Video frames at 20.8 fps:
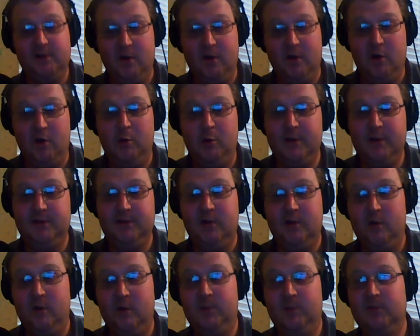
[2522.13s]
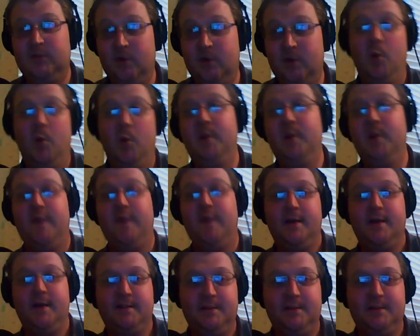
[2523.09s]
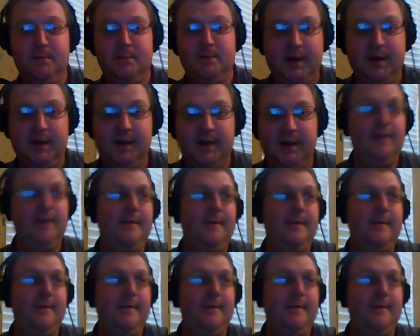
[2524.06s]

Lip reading: almost always fantasy money.